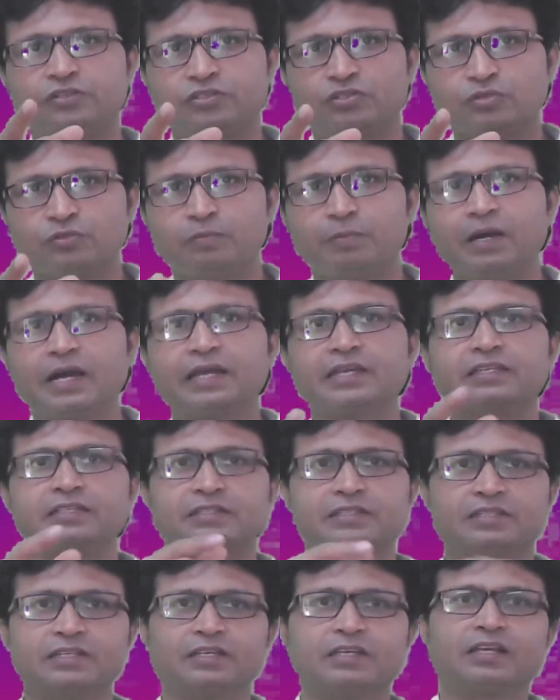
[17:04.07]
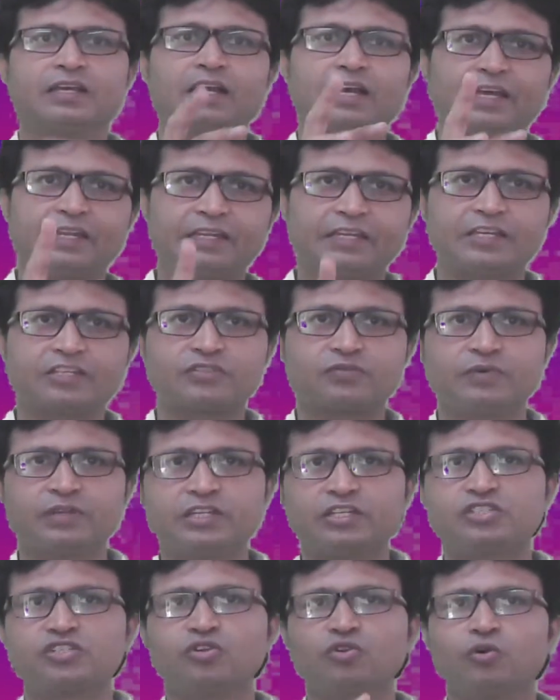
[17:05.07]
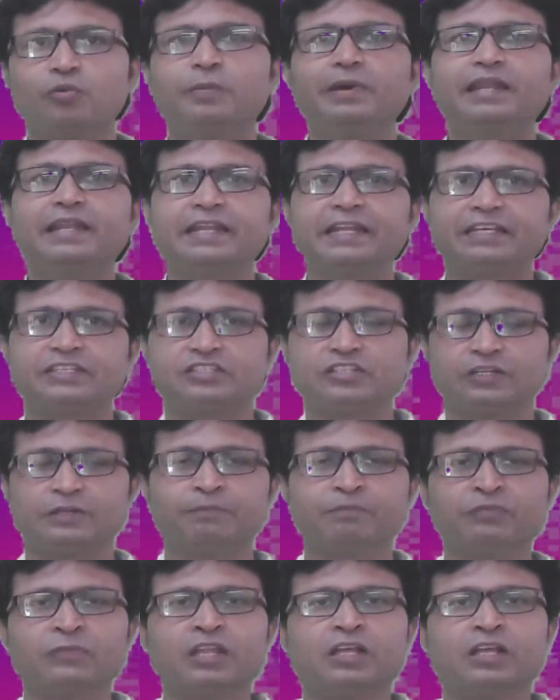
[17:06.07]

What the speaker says: to bind, and next one is noble nature.